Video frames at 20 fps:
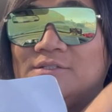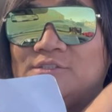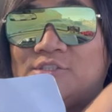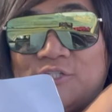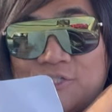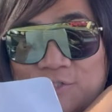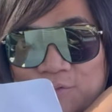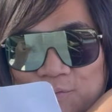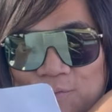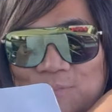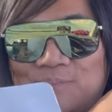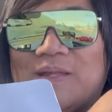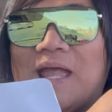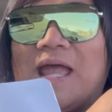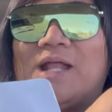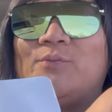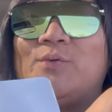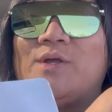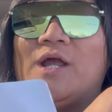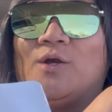too,
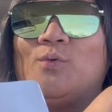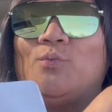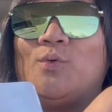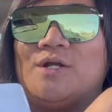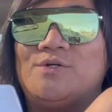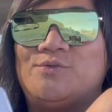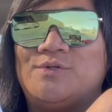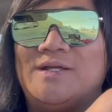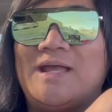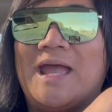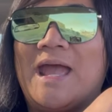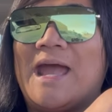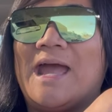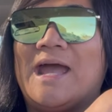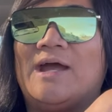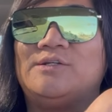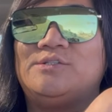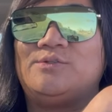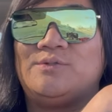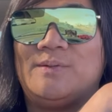and we are wondering
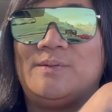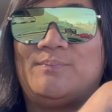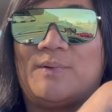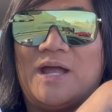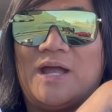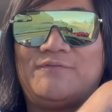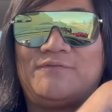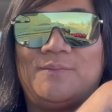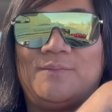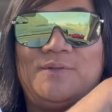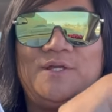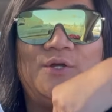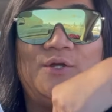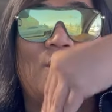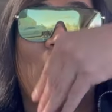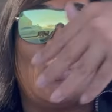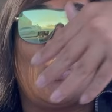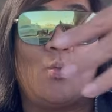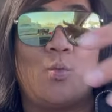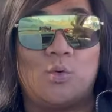how do we buy from
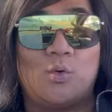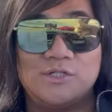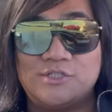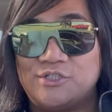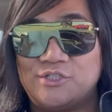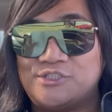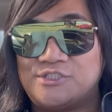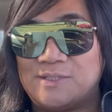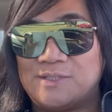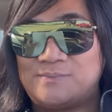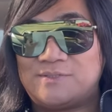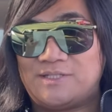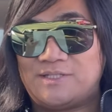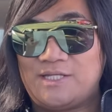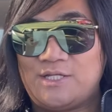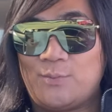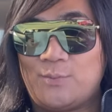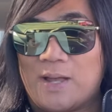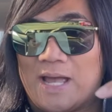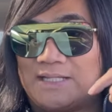you? Would you ship to the
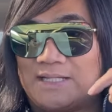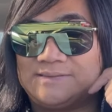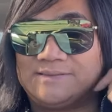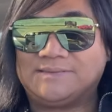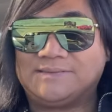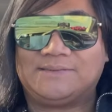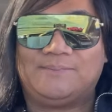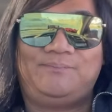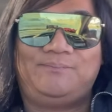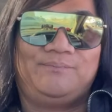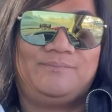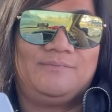US?